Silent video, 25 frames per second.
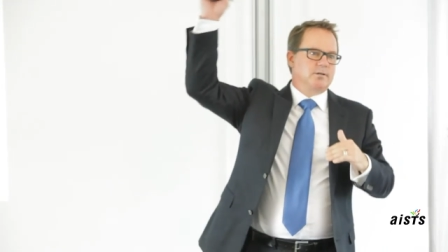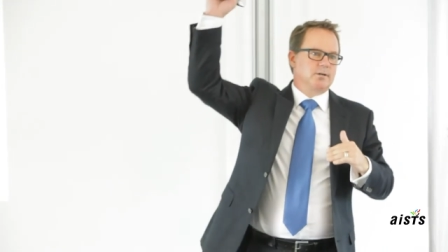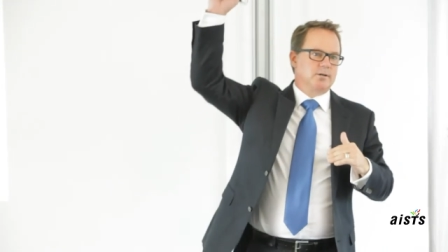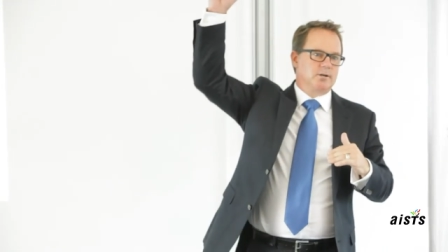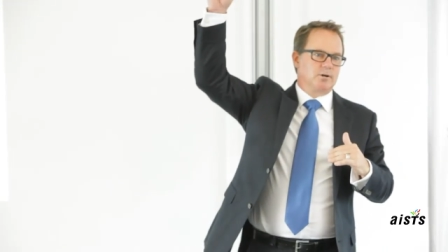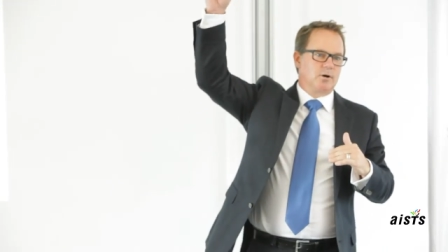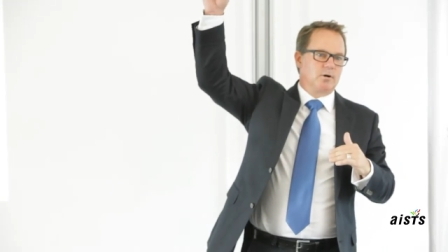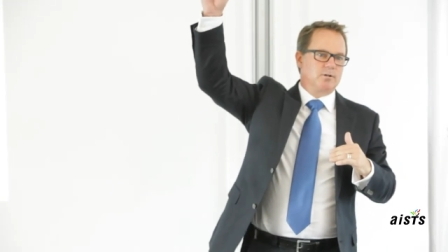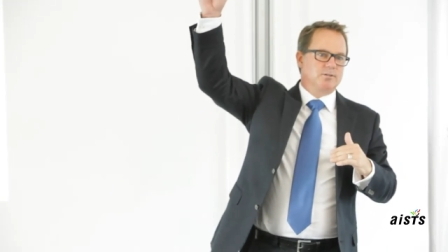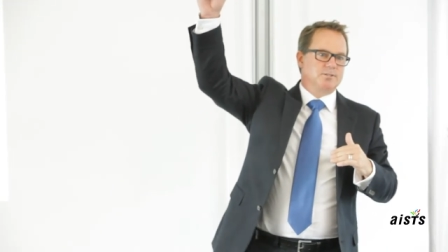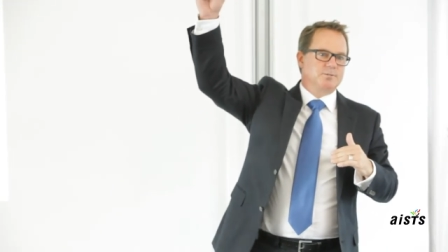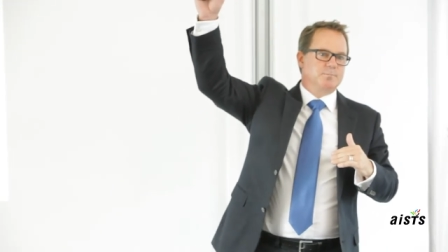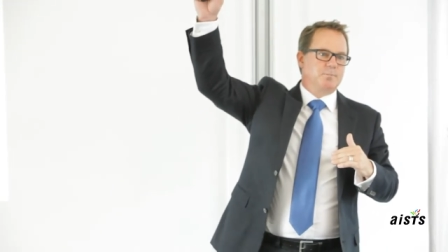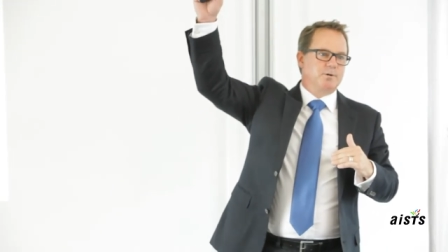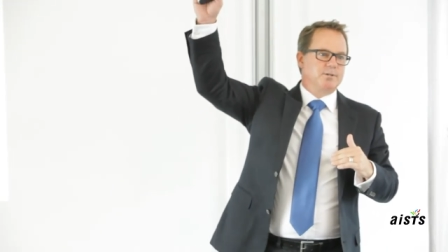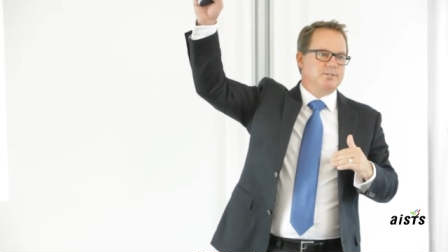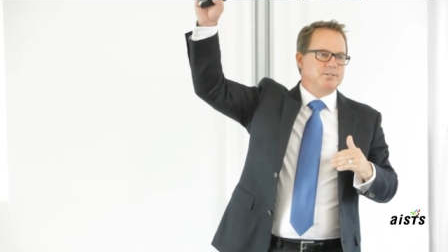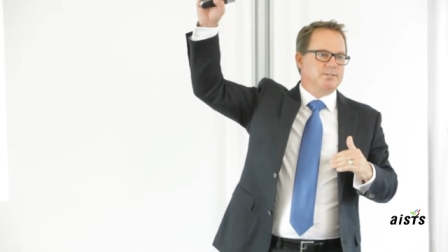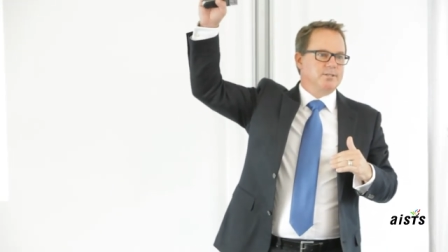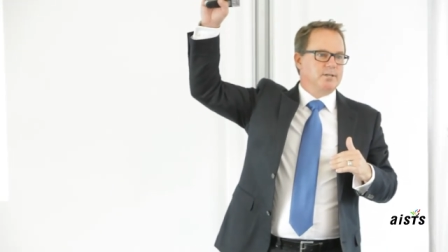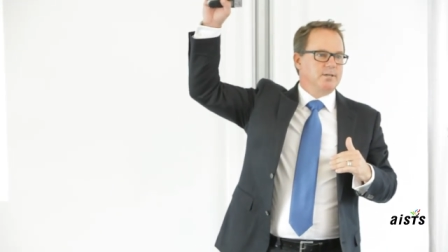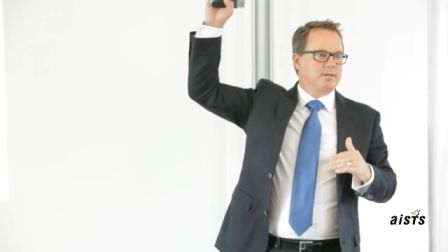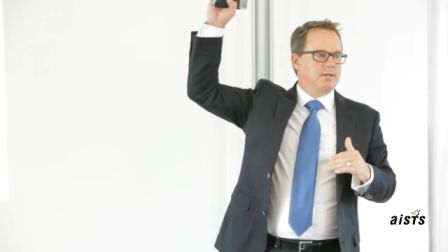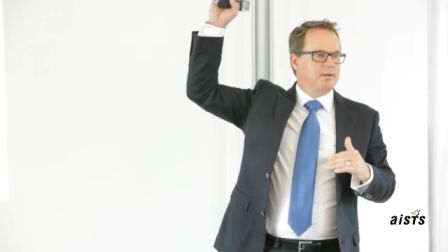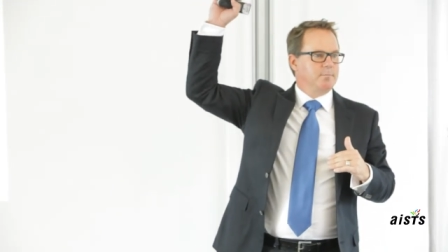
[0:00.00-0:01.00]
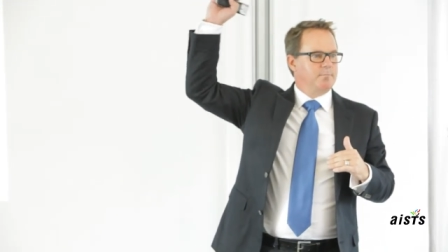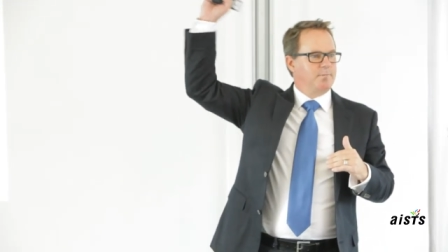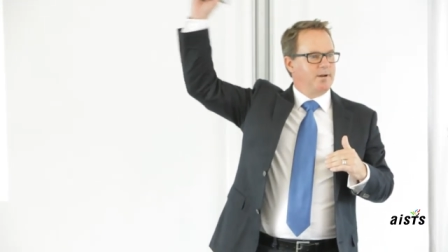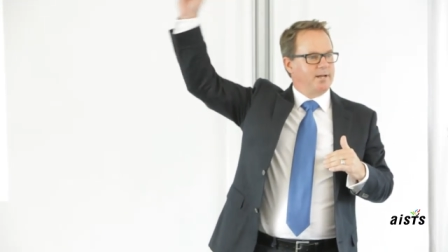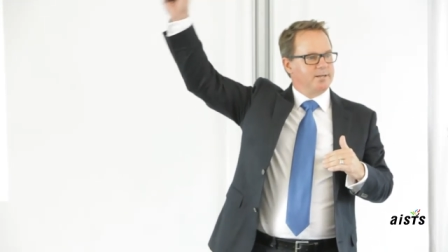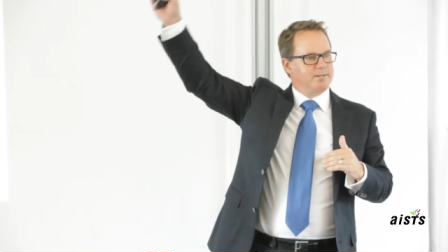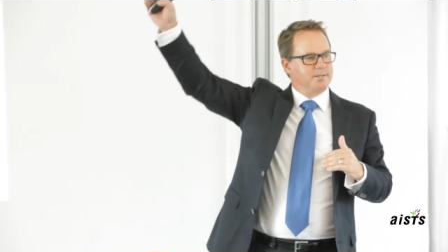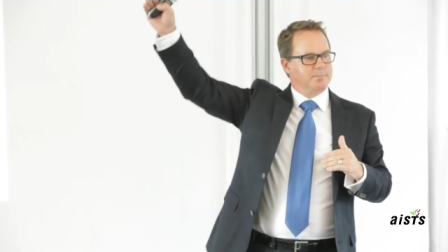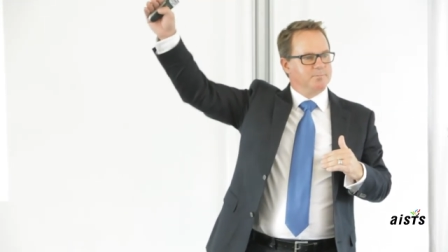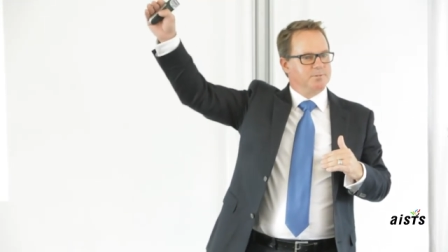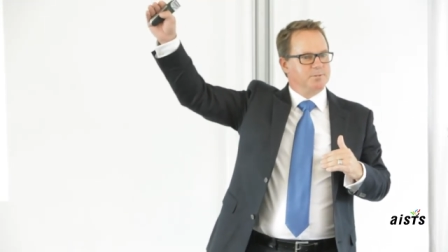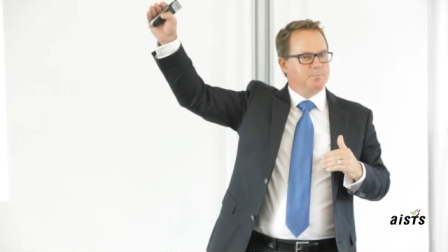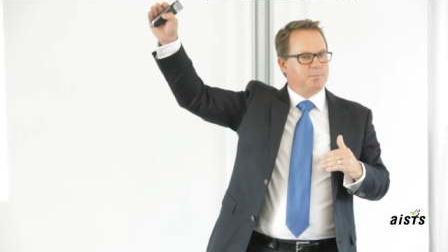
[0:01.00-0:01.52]
a gold sponsor, a
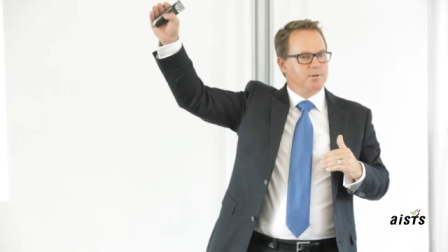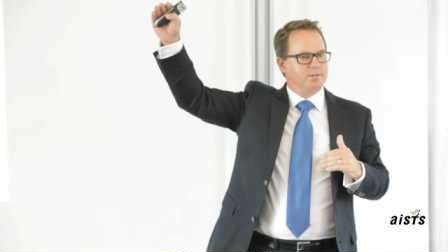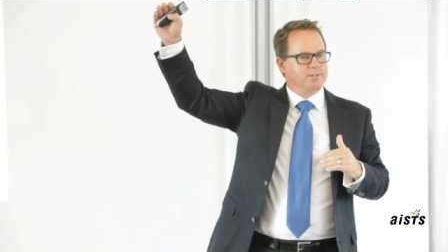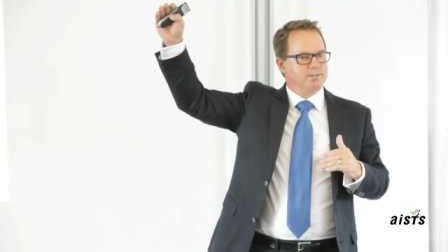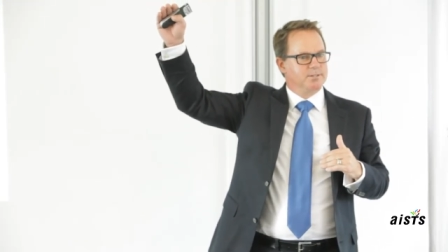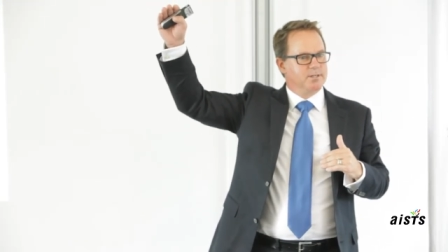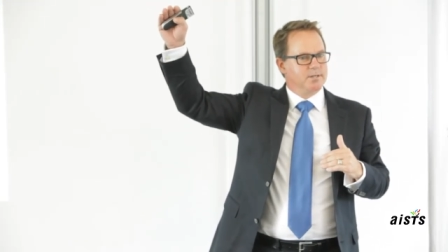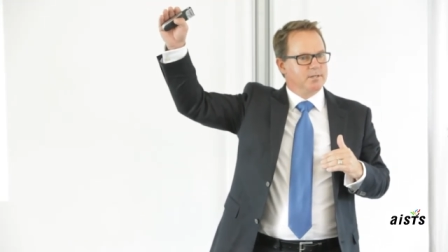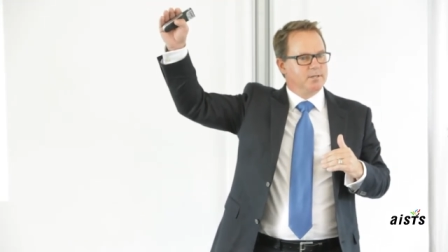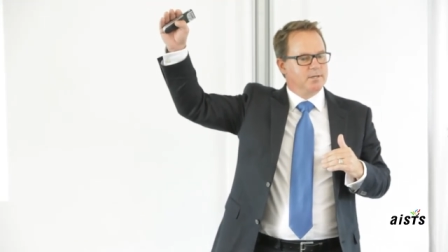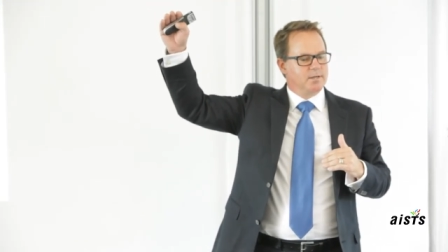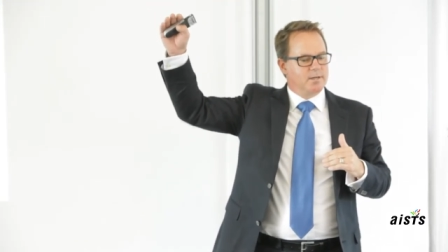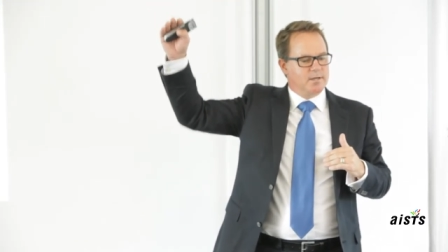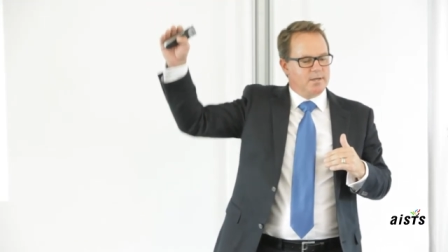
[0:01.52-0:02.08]
platinum sponsor.